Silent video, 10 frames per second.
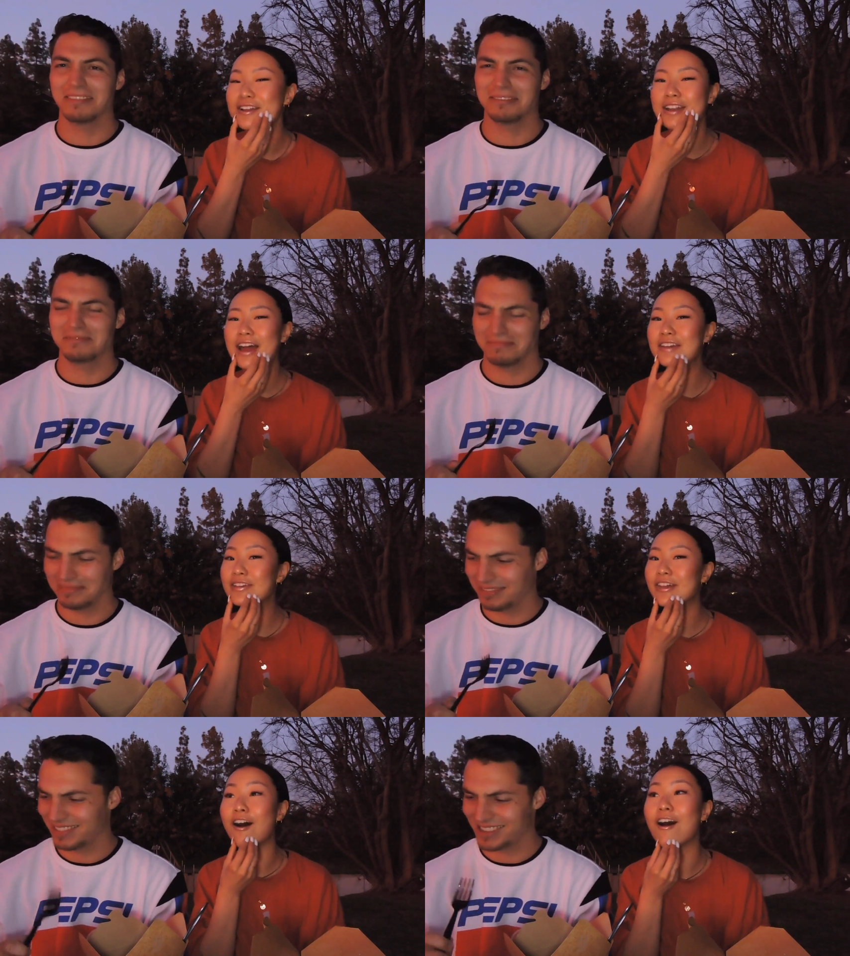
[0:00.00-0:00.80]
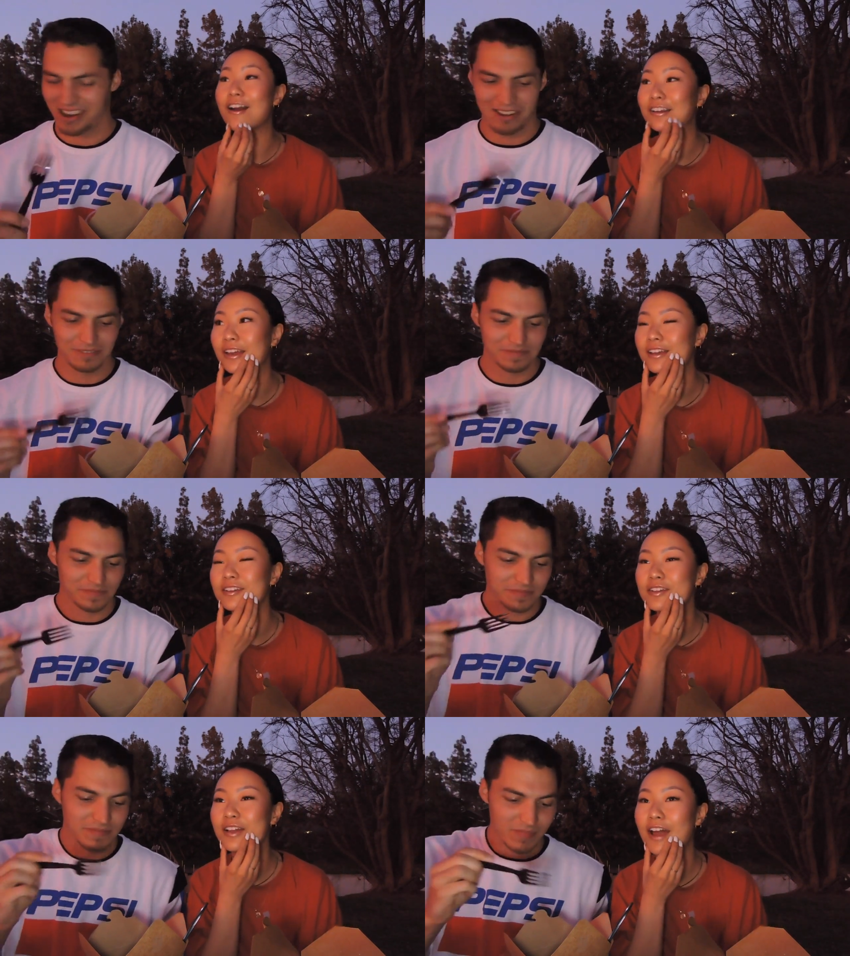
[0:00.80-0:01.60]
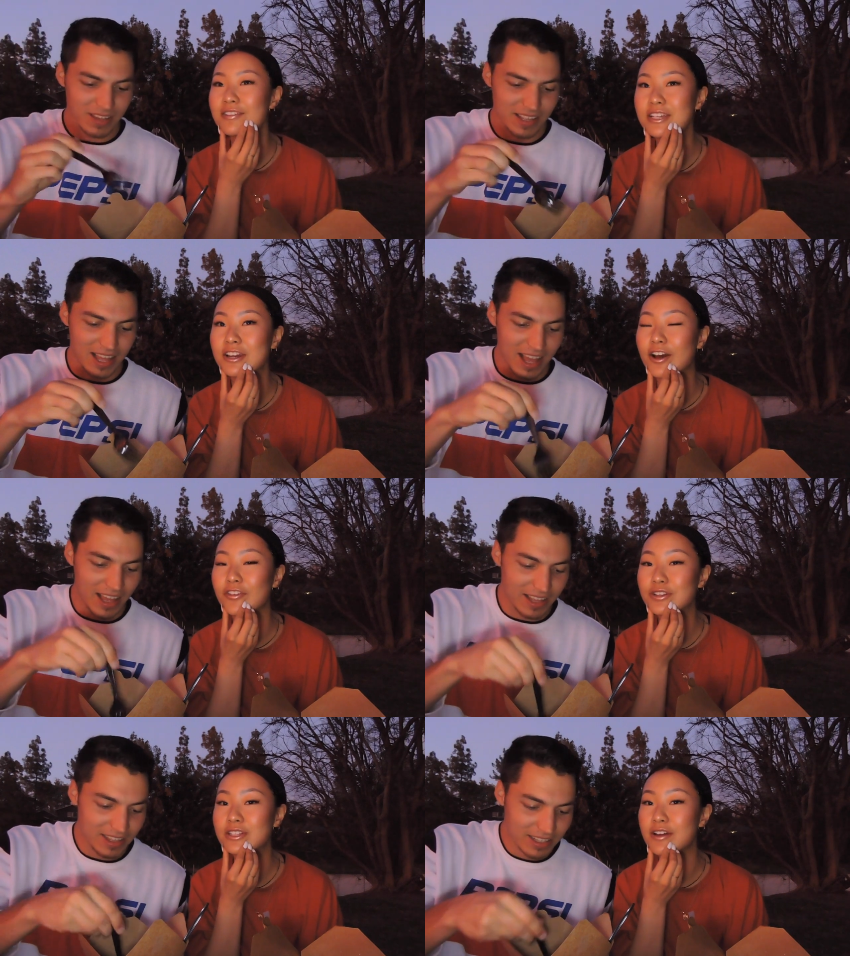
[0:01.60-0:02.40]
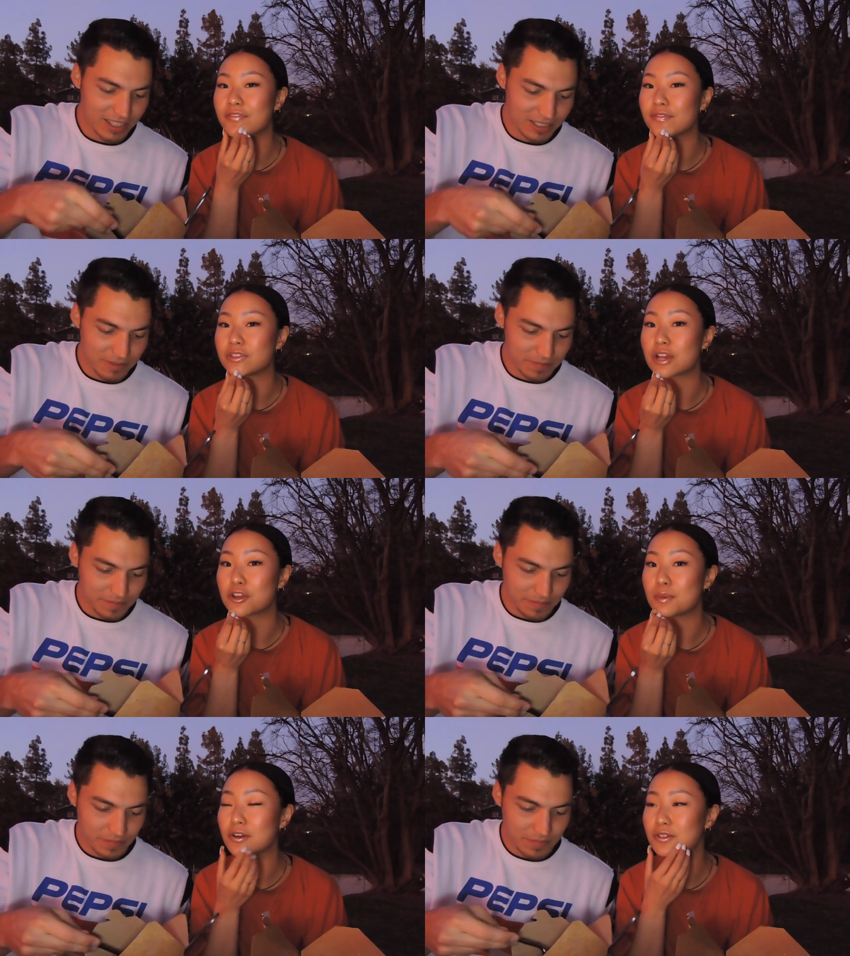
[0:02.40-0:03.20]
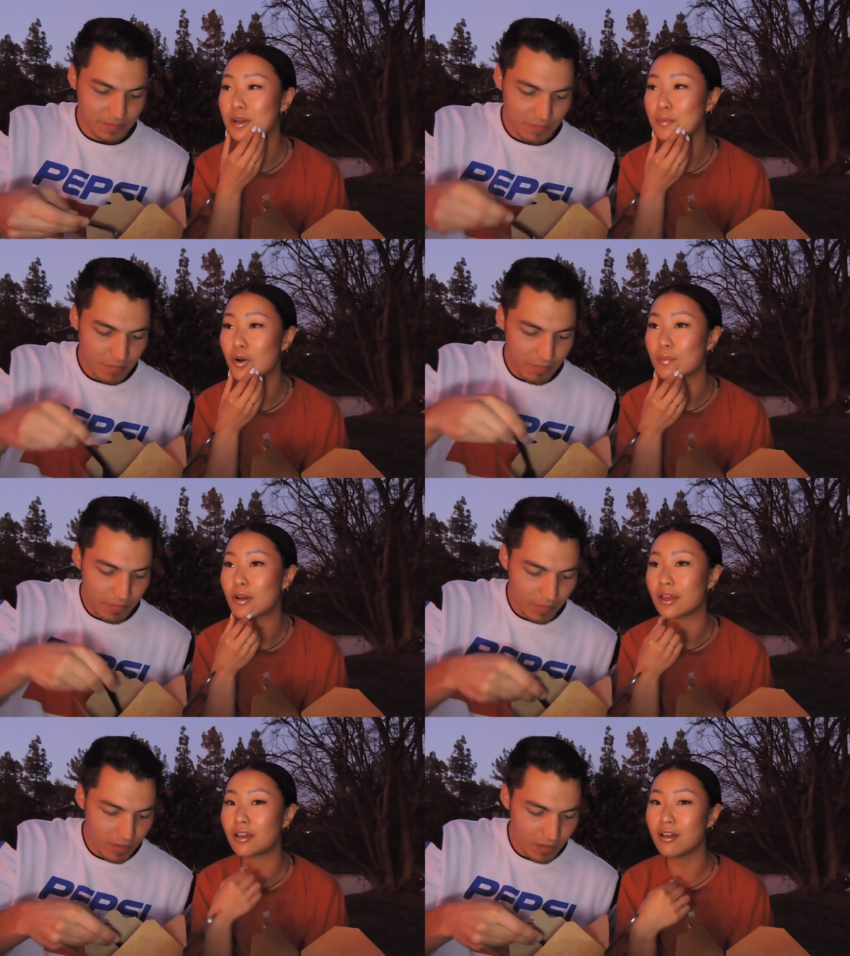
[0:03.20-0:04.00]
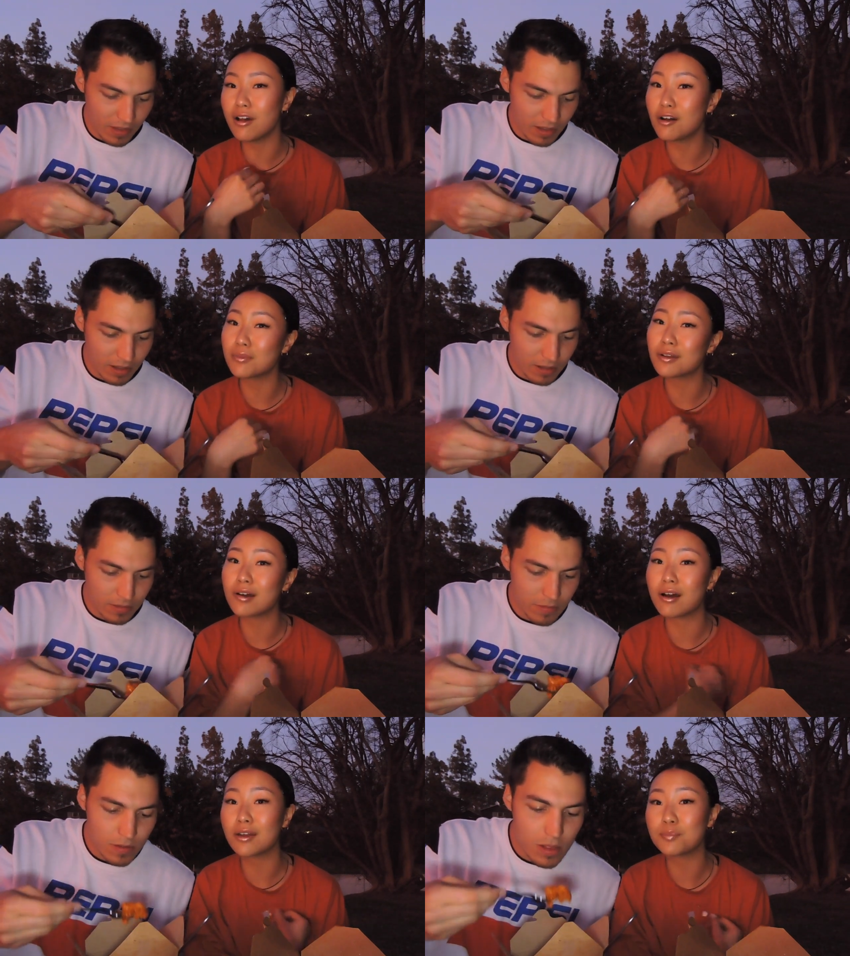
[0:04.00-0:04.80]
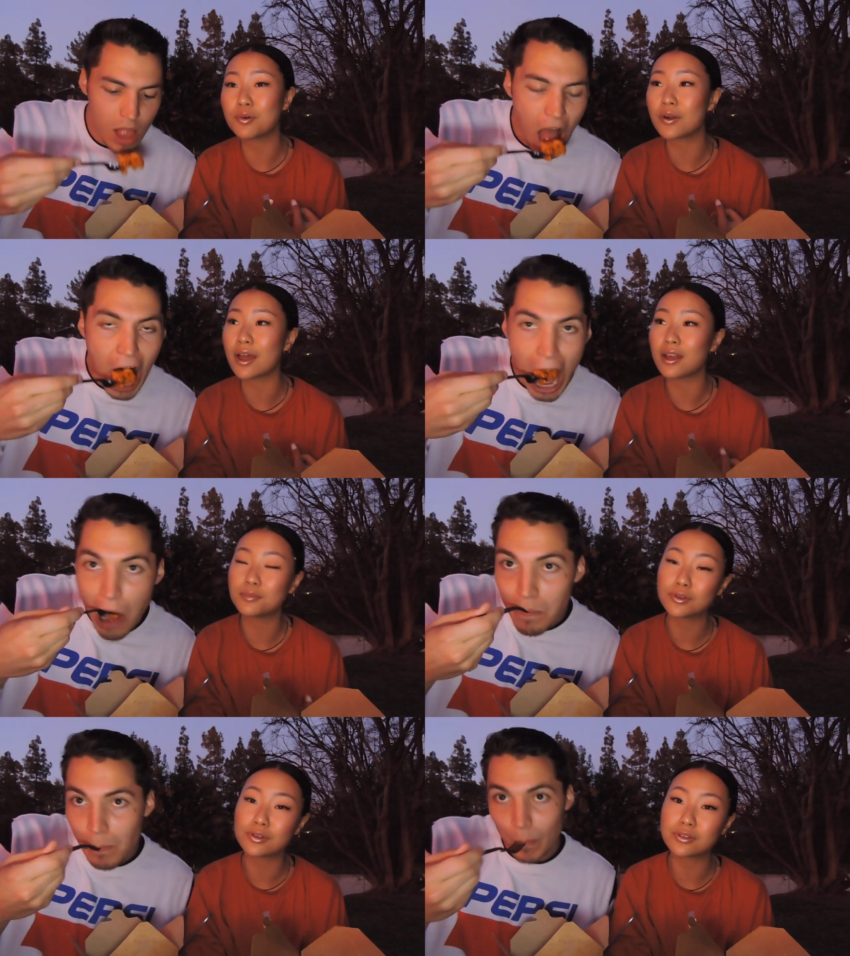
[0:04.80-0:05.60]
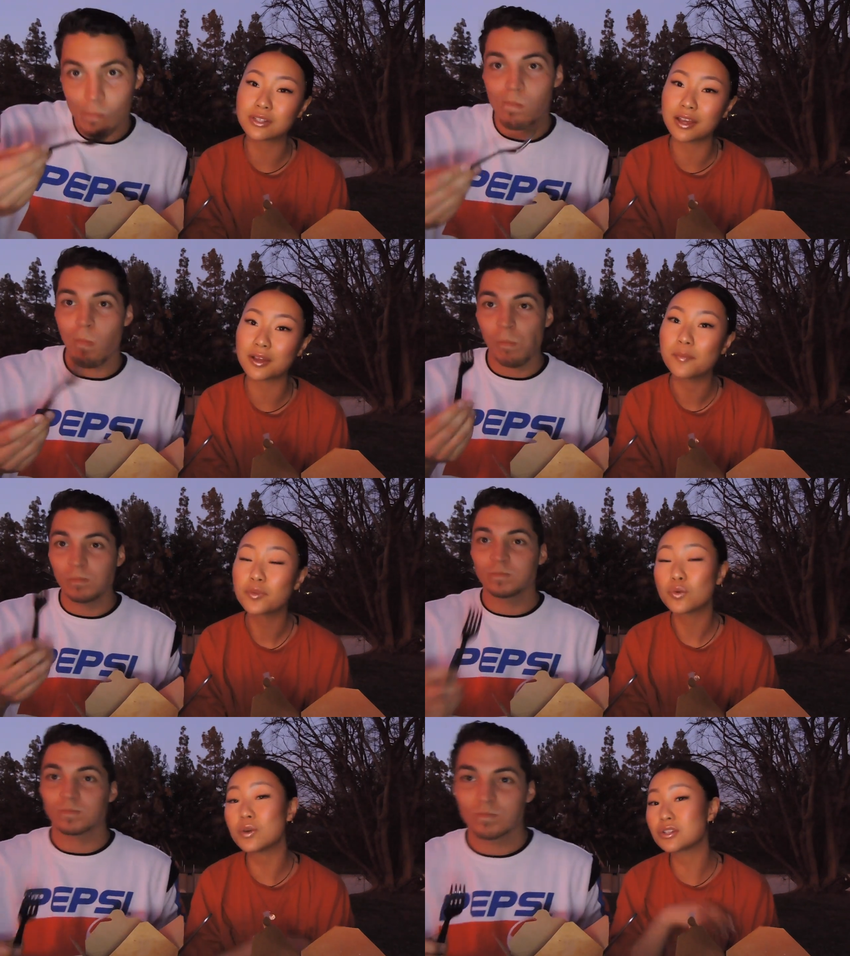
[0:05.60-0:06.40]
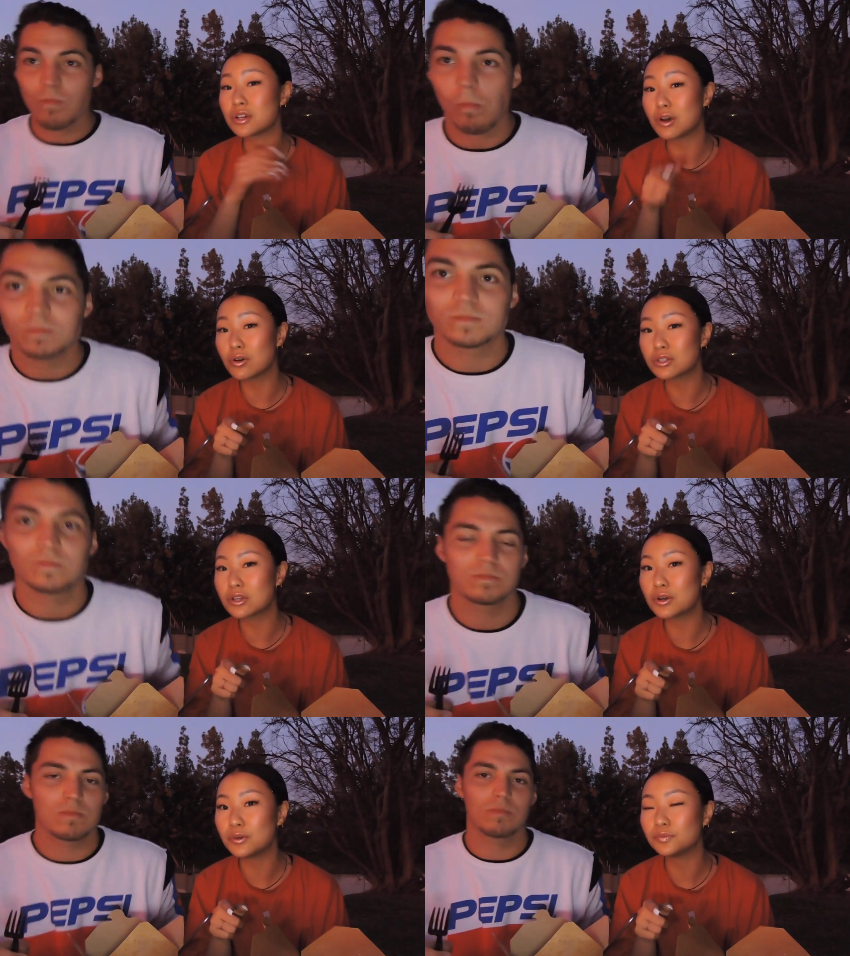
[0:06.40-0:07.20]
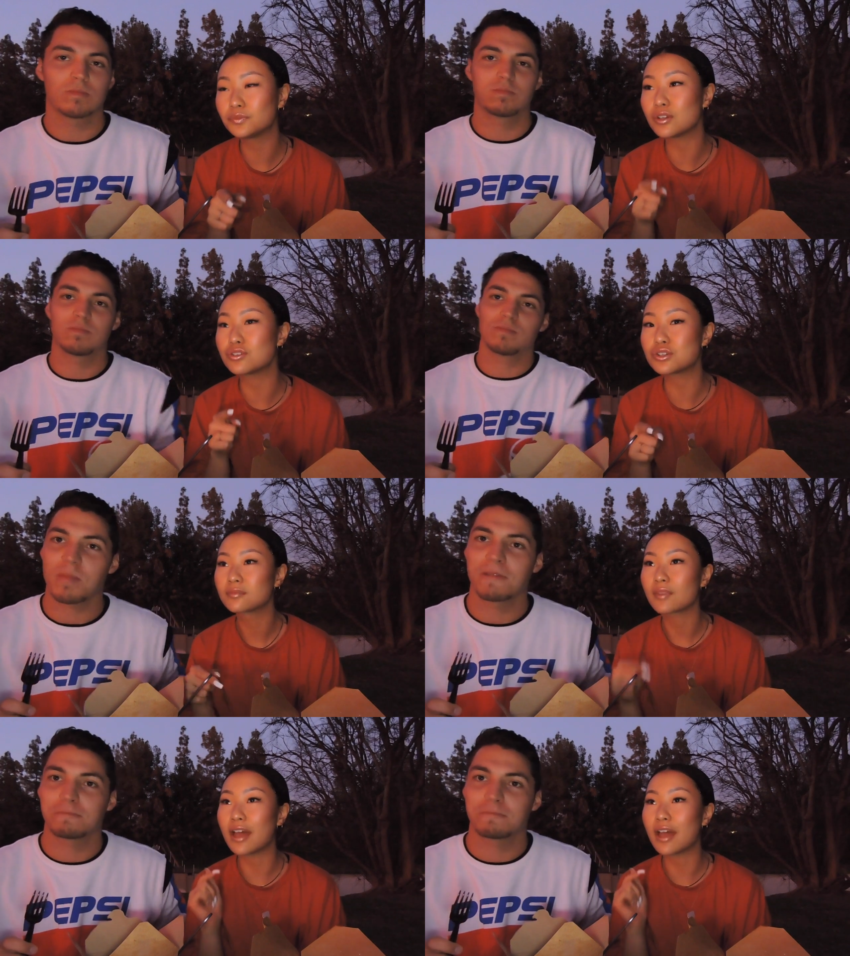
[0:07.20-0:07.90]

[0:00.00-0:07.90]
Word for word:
Speaker 1: Not even the heart, like I've seen other stuff, documentaries that are more about like, oh my god, poor animals, like, mm -hmm. which also is true.